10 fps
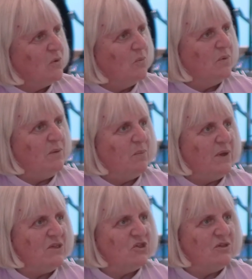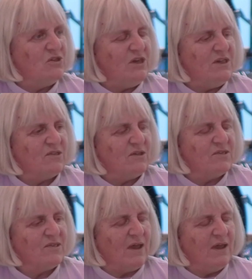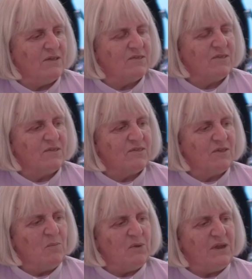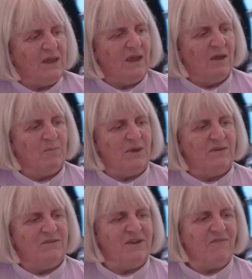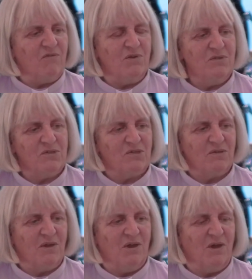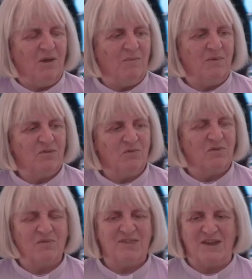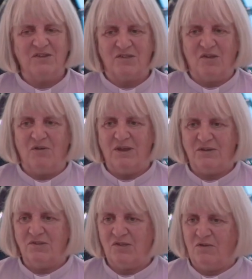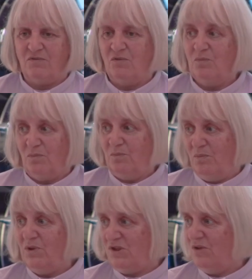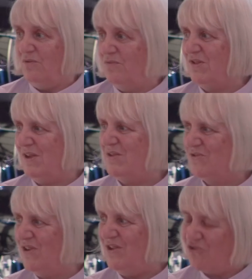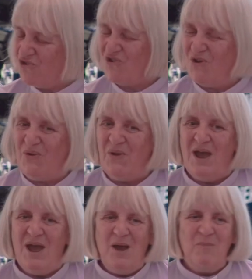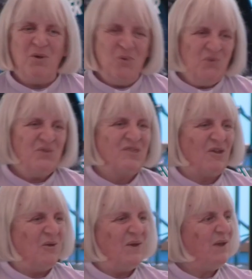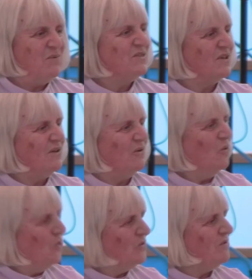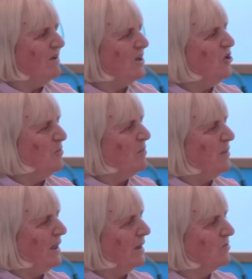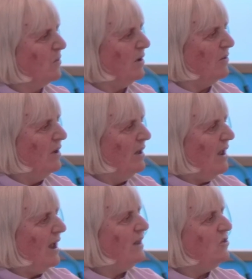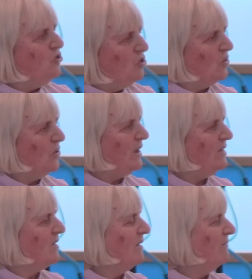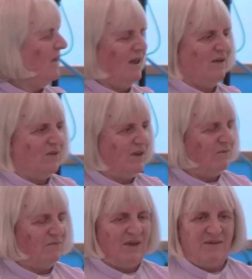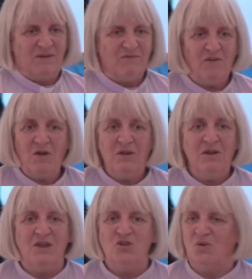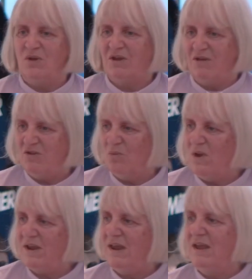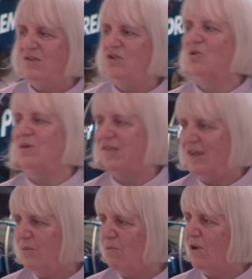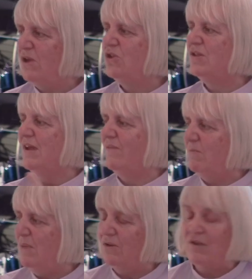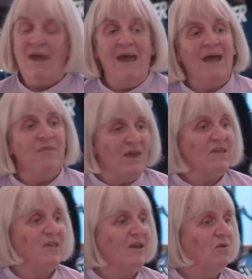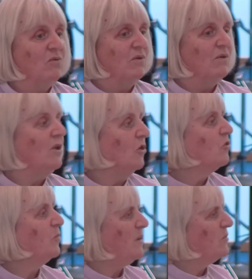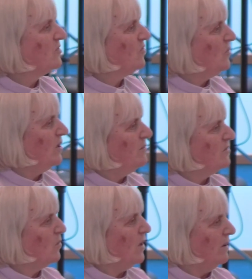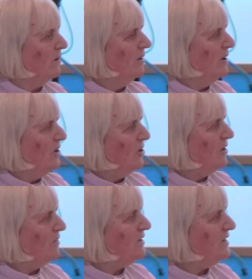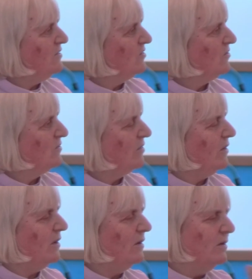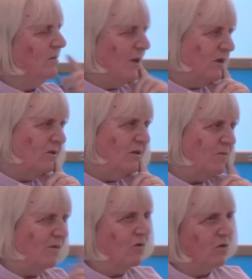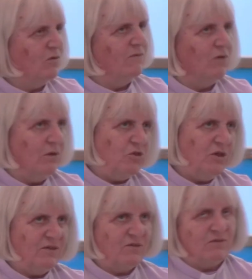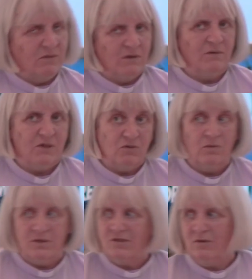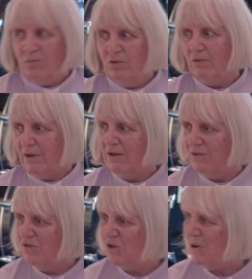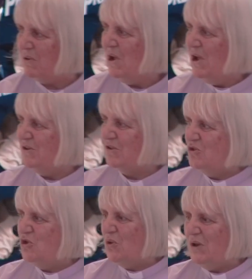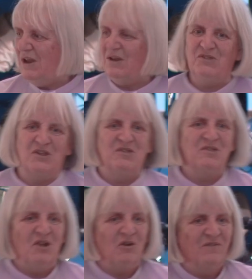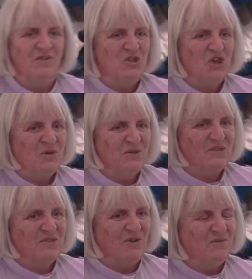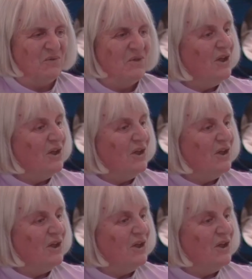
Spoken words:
we picture Jesus as somebody a bit different, sort of set aside and so forth, which obviously is true, but also he was an ordinary human being as well, and enjoyed having fun, enjoyed going to weddings, enjoyed celebrations, having meals, and that's how local people saw him as well. They didn't sort of think, oh my goodness, we've got to invite Jesus, although he's always so boring and, doesn't join in and doesn't laugh at the jokes and so forth.